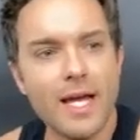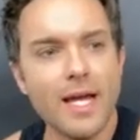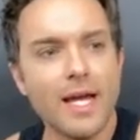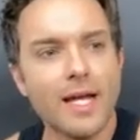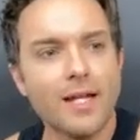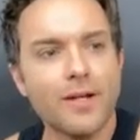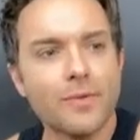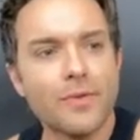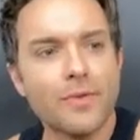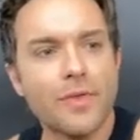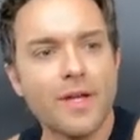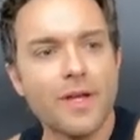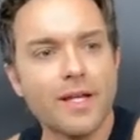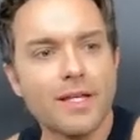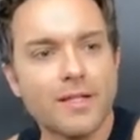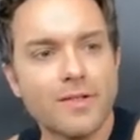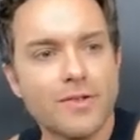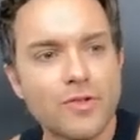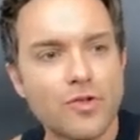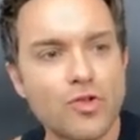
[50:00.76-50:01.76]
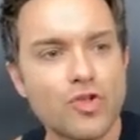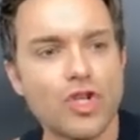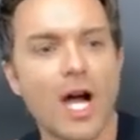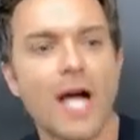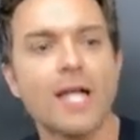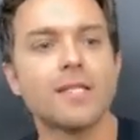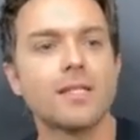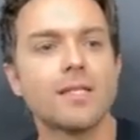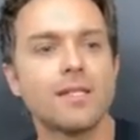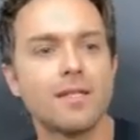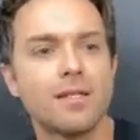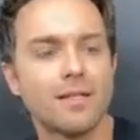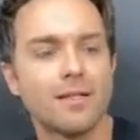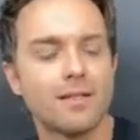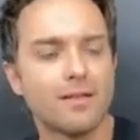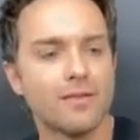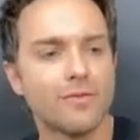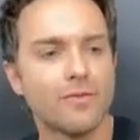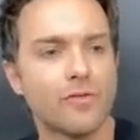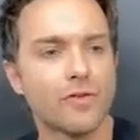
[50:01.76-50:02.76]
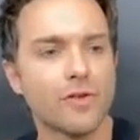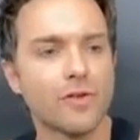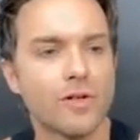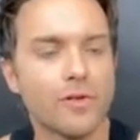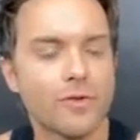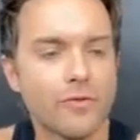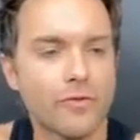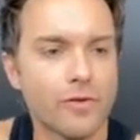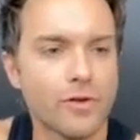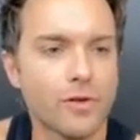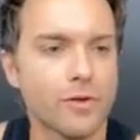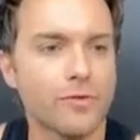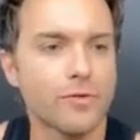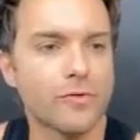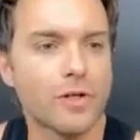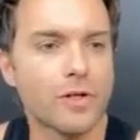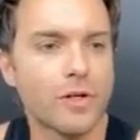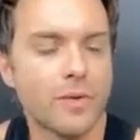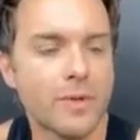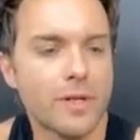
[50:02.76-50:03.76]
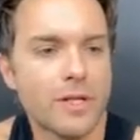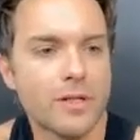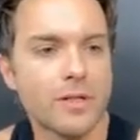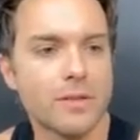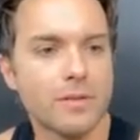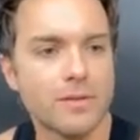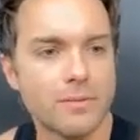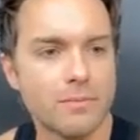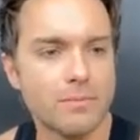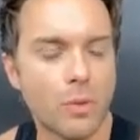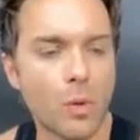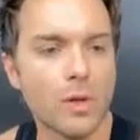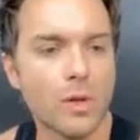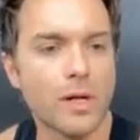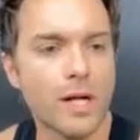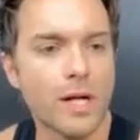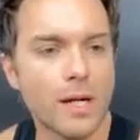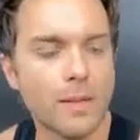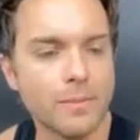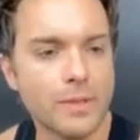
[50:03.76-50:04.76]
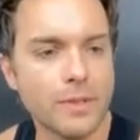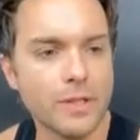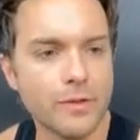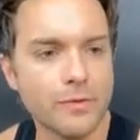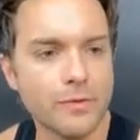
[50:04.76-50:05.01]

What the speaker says: I don't think it's just for going to Pornhub,